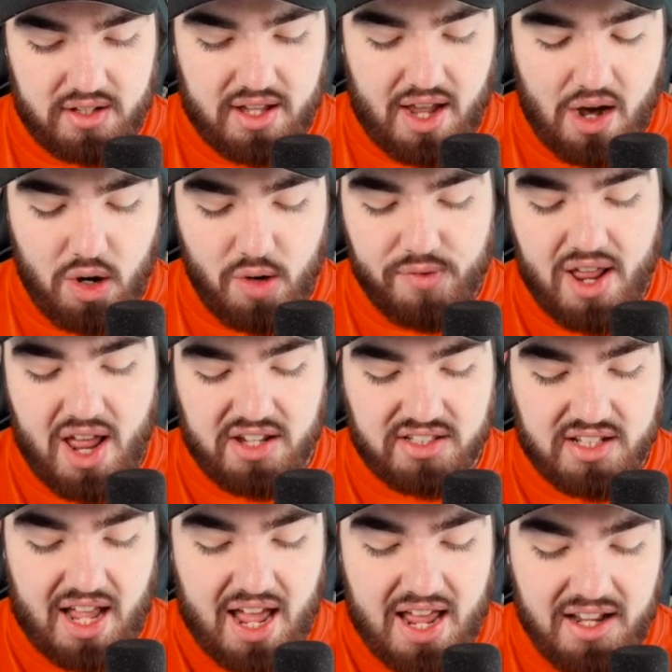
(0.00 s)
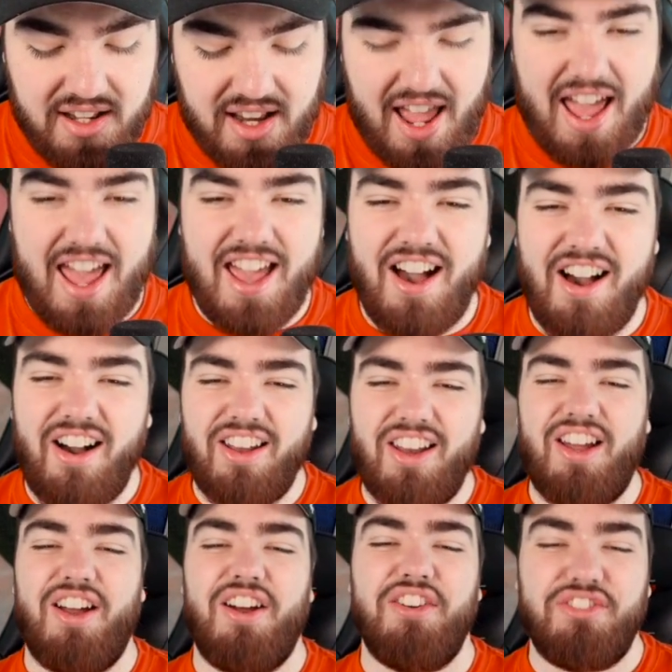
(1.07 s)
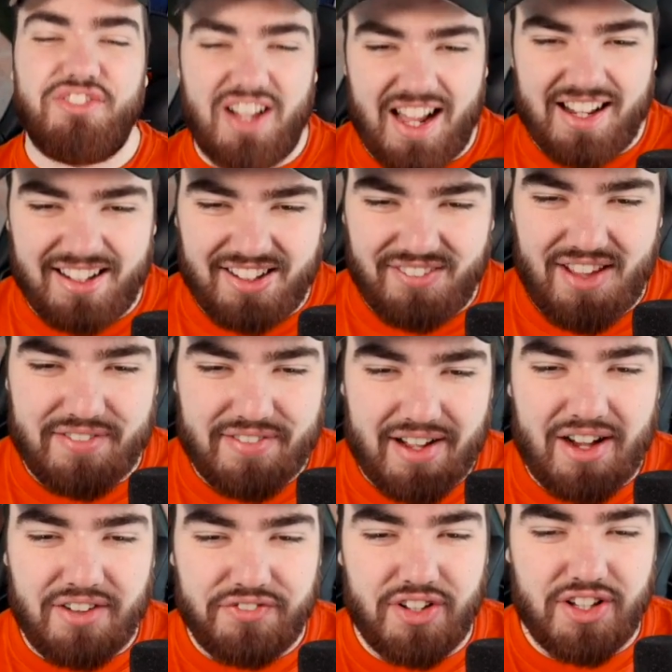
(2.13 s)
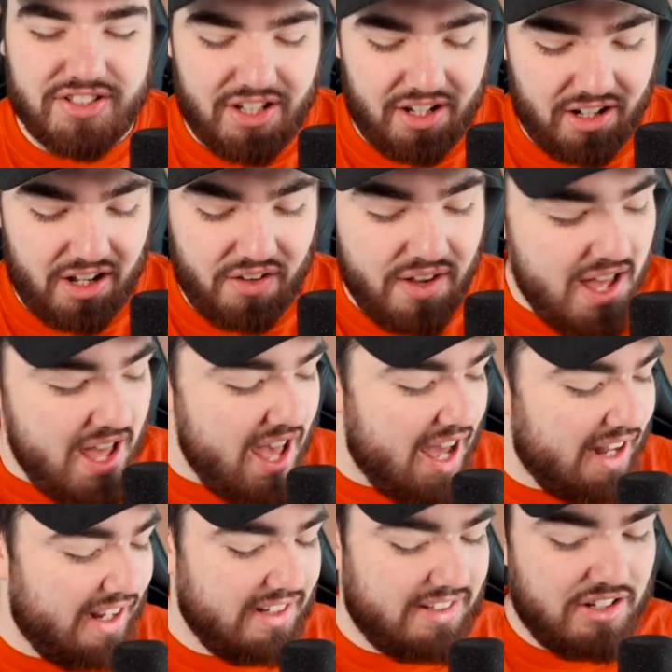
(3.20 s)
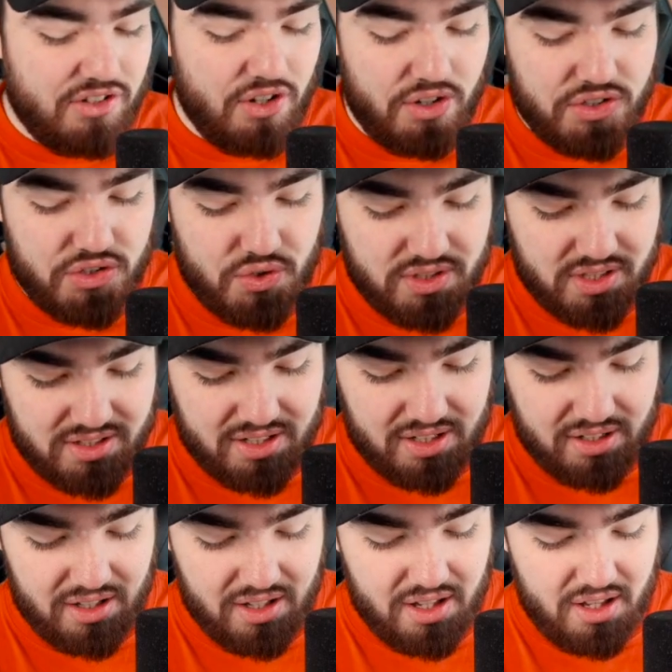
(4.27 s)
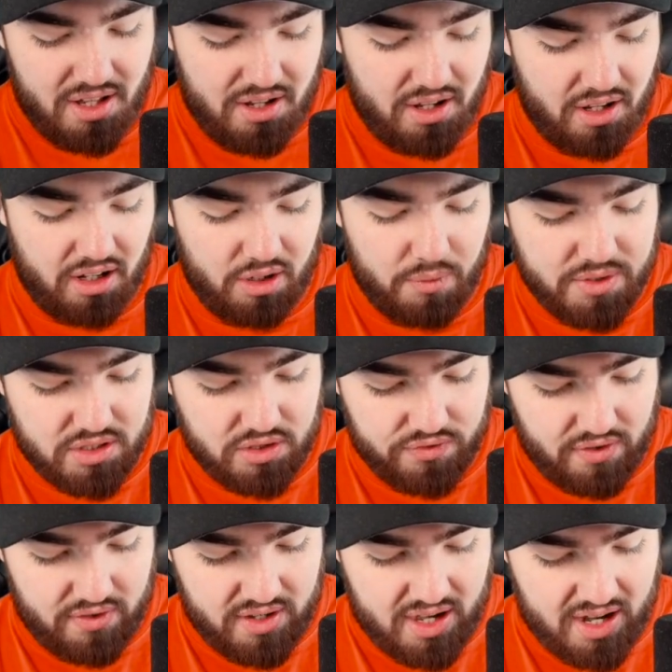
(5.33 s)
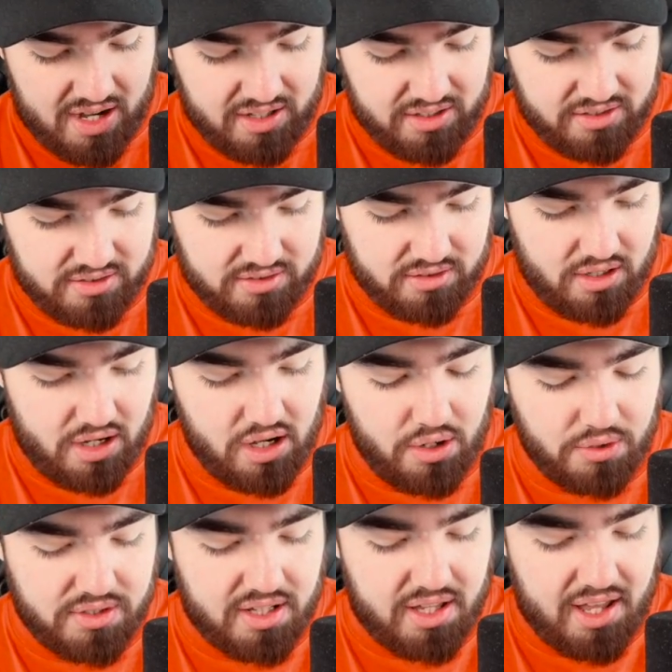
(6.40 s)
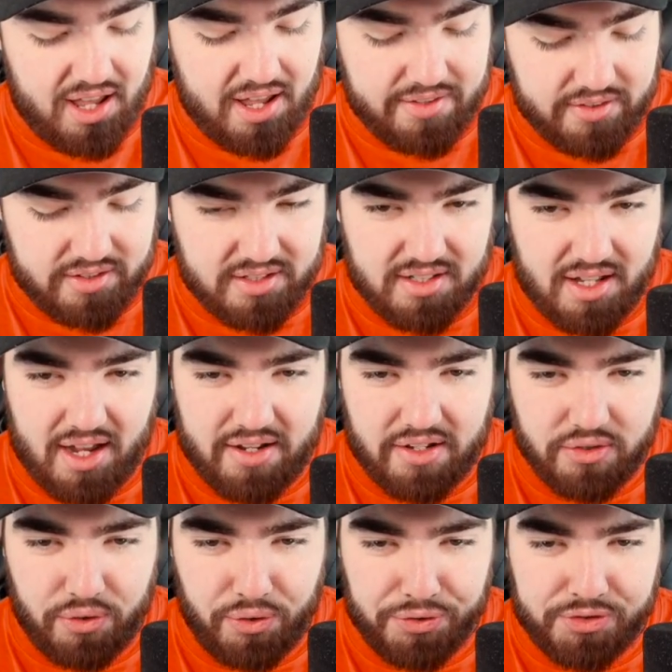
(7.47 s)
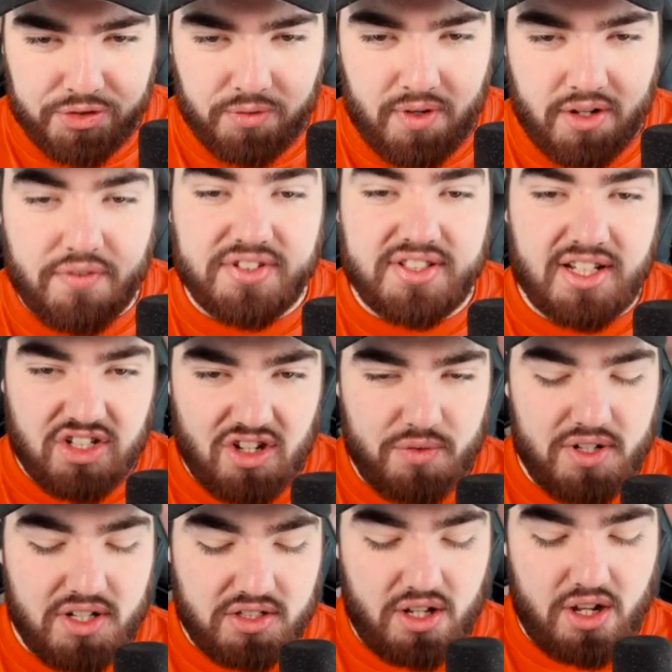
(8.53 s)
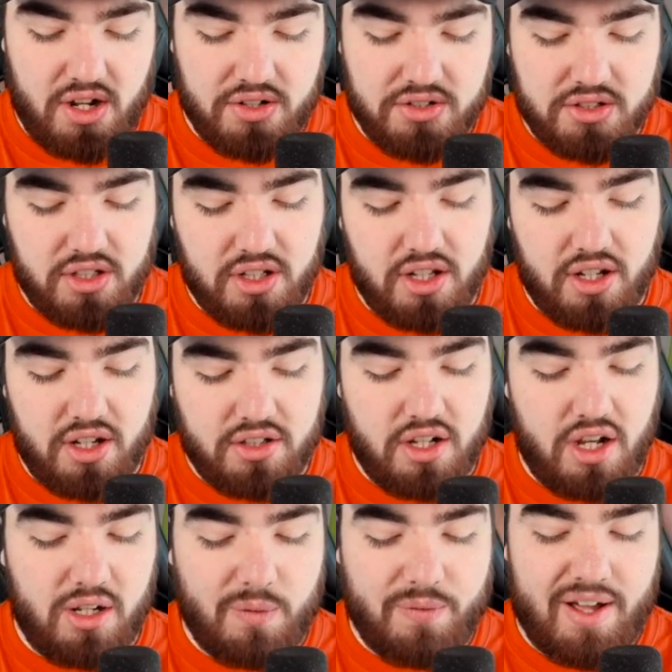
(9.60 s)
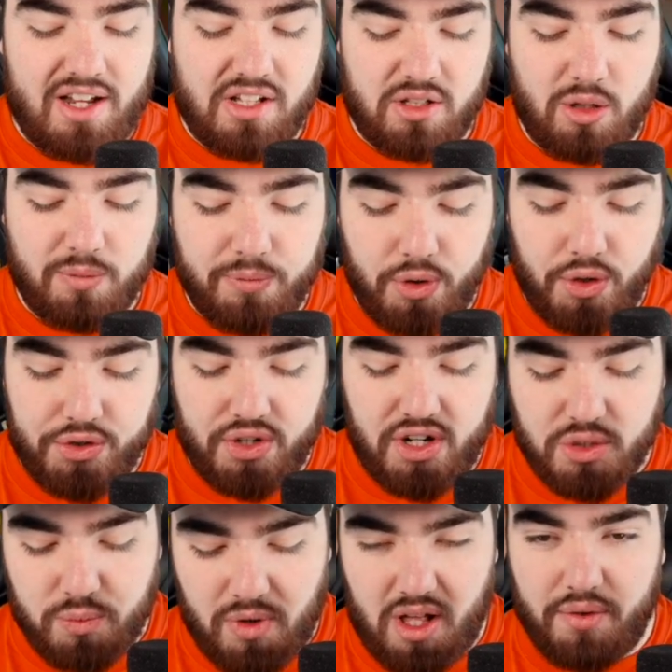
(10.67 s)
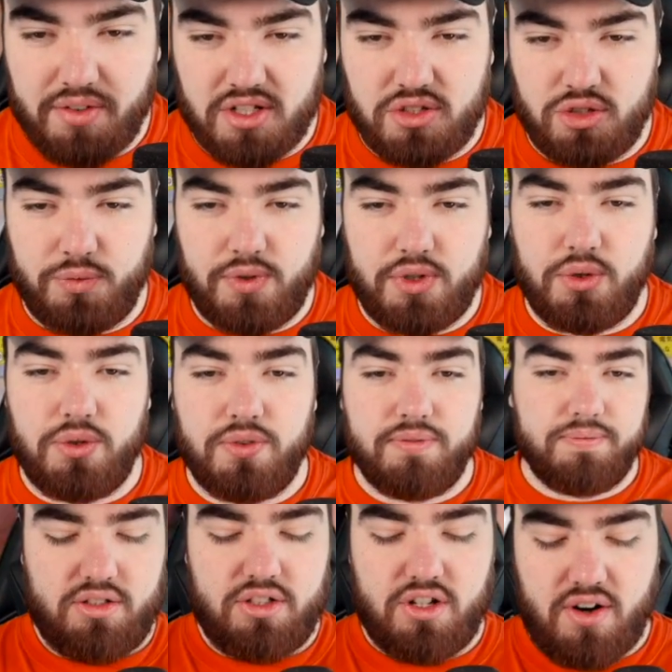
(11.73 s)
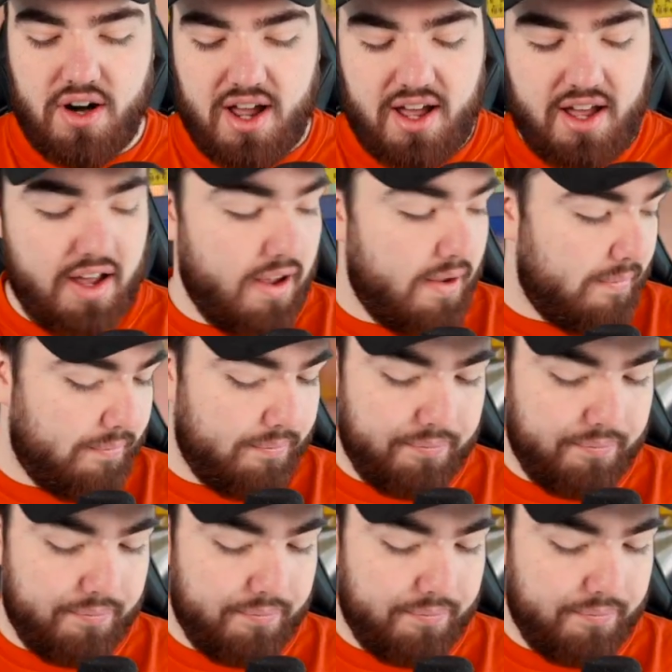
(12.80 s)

Carablast, and a Holo! Finally, we have our first Holo, and it is a Toxtricity Holo, which is a very nice Holo to get. The design is awesome, and obviously in Japanese cards, the Holo pattern is on the border as well, which is super cool. All right.